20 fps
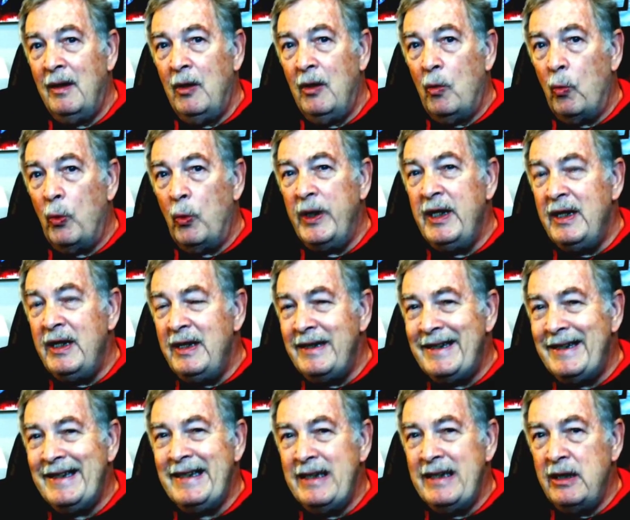We
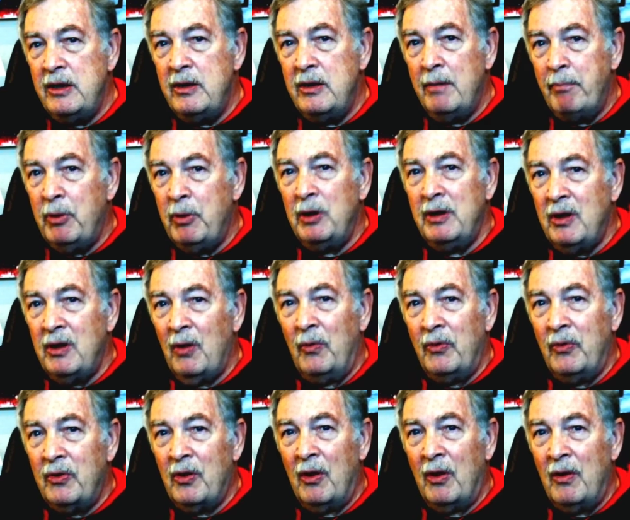didn't put those
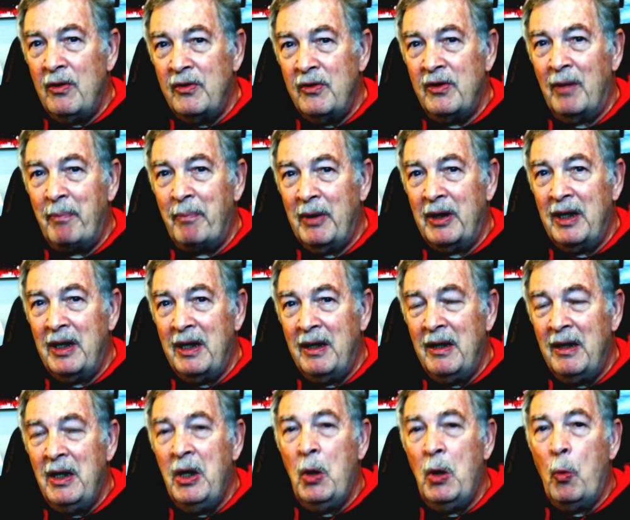curtains up again.
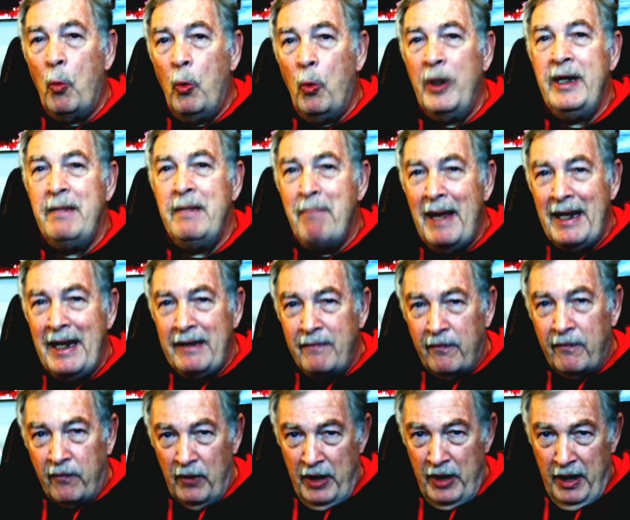We made
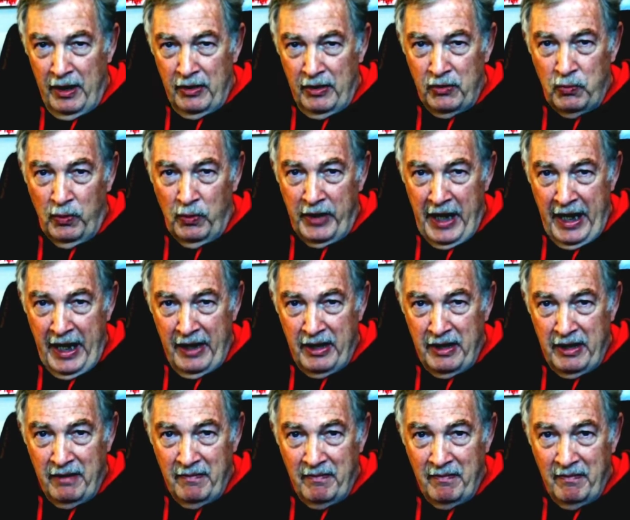friends with
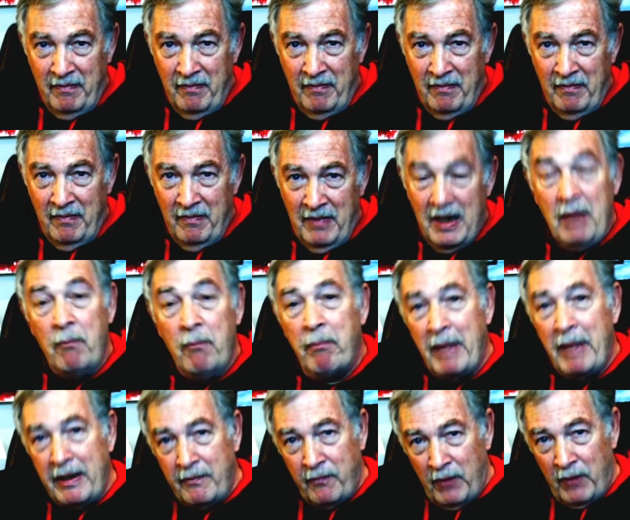Annie.
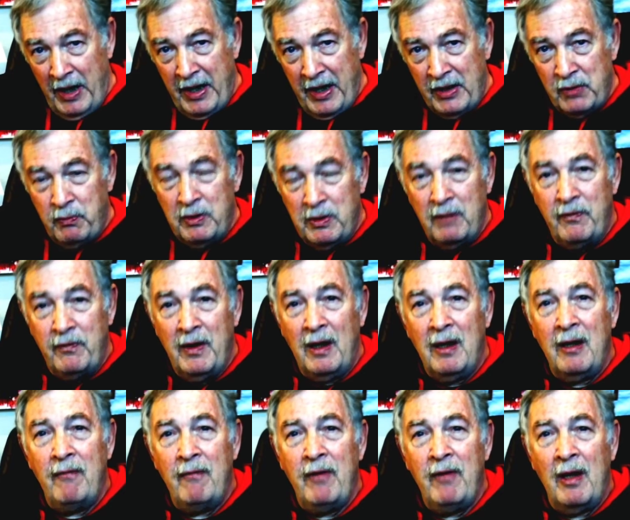Made friends with the fellow
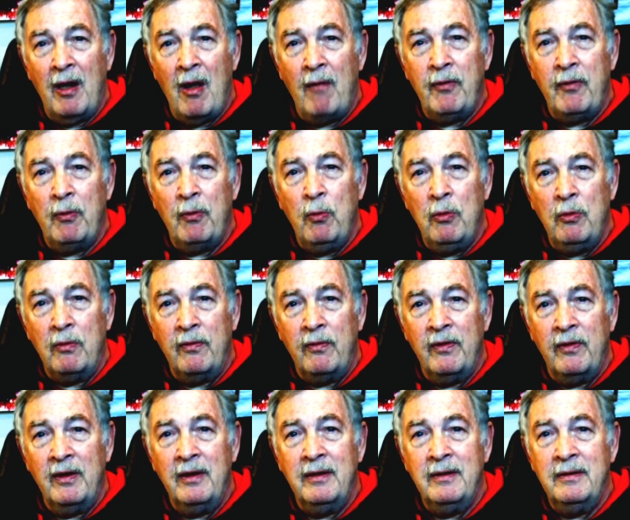that fell off the roof.
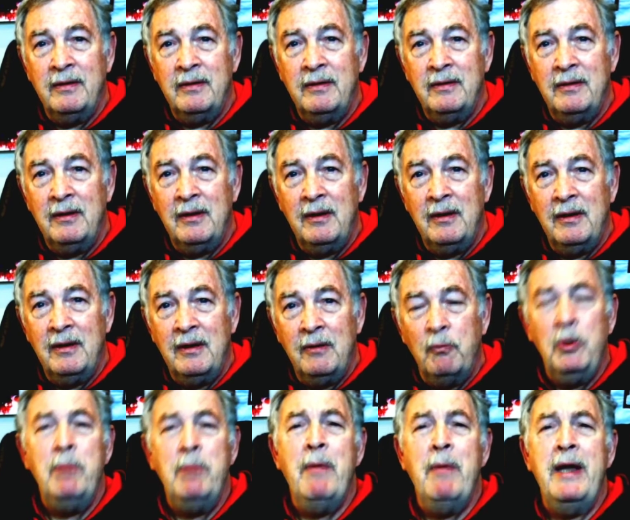
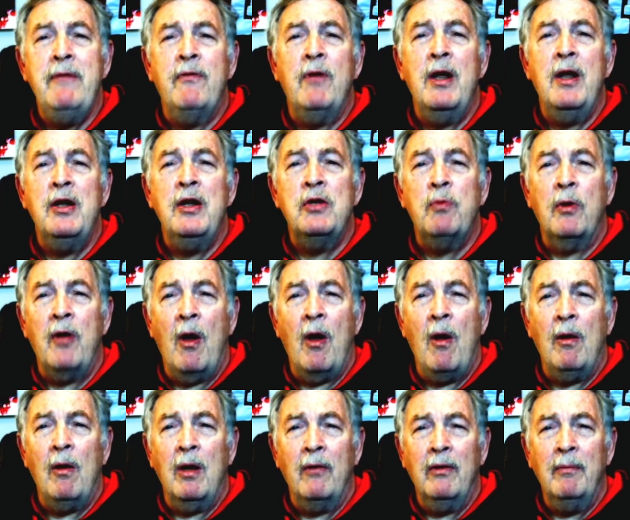We made friends with
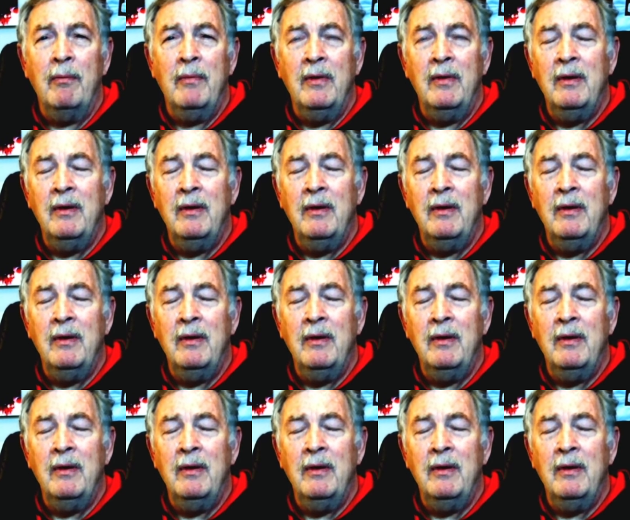all of them.